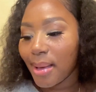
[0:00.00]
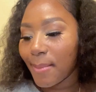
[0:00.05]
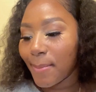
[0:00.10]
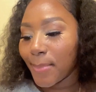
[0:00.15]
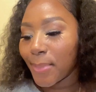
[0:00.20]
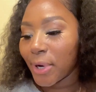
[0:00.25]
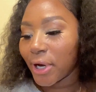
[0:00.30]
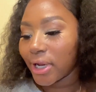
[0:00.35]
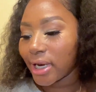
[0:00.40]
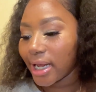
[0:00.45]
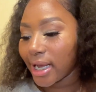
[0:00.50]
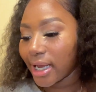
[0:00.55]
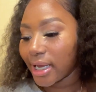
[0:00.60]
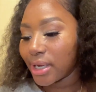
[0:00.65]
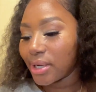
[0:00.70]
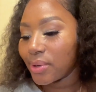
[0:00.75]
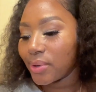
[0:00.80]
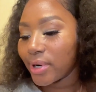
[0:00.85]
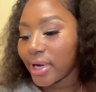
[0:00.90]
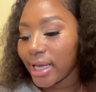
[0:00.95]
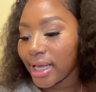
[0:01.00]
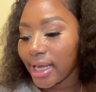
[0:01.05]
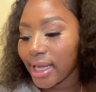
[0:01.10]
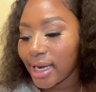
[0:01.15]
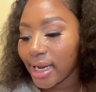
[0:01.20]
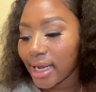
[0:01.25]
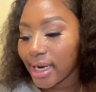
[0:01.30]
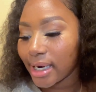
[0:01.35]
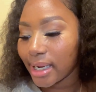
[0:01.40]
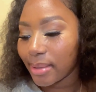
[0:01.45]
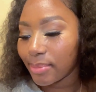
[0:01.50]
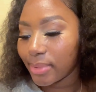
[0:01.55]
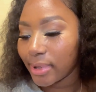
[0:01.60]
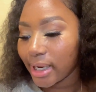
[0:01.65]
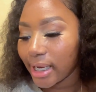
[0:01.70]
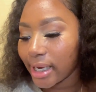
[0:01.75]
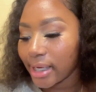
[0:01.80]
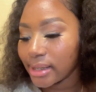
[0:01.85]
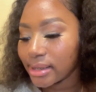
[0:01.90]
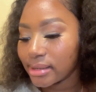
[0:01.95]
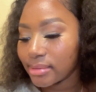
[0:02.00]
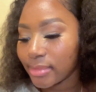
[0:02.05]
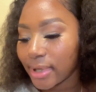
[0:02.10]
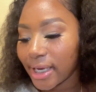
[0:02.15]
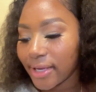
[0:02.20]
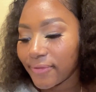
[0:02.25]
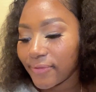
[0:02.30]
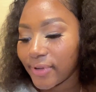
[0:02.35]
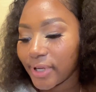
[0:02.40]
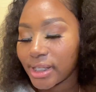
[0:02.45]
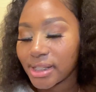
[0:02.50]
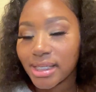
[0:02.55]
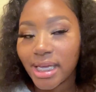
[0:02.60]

But I go ahead and apply it to my face.